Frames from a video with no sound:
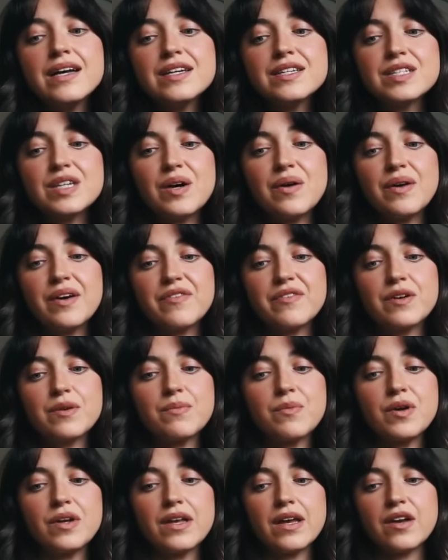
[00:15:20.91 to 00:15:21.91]
So if you're
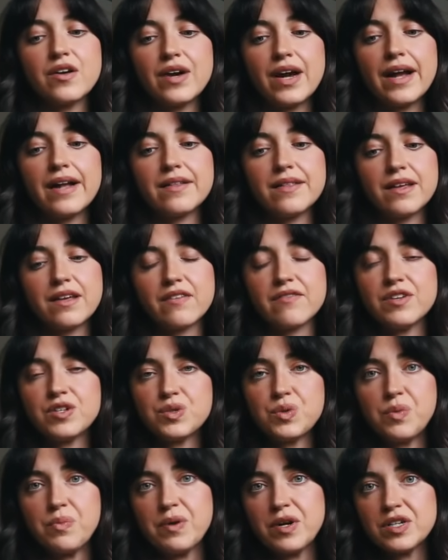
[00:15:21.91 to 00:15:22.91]
more like Greg, like a
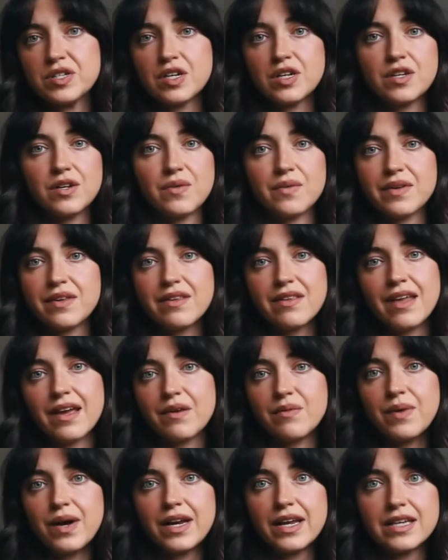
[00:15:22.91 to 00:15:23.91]
visual person, you don't really
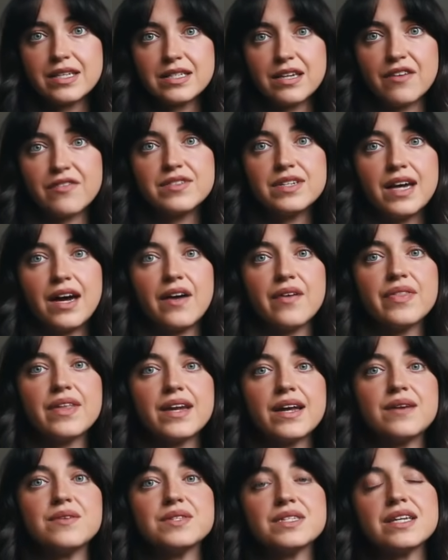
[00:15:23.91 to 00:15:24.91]
like writing stuff down, then
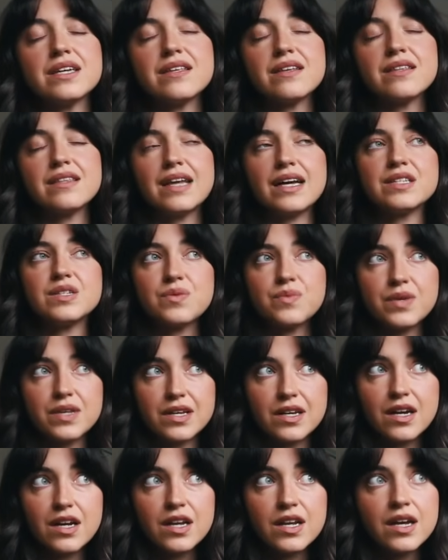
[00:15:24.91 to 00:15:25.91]
I would say that that's a really
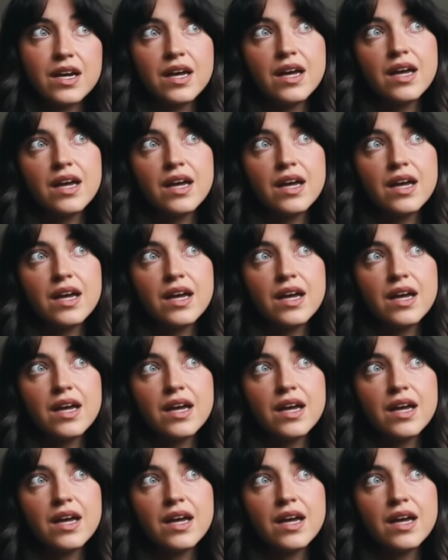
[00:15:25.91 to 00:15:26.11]
good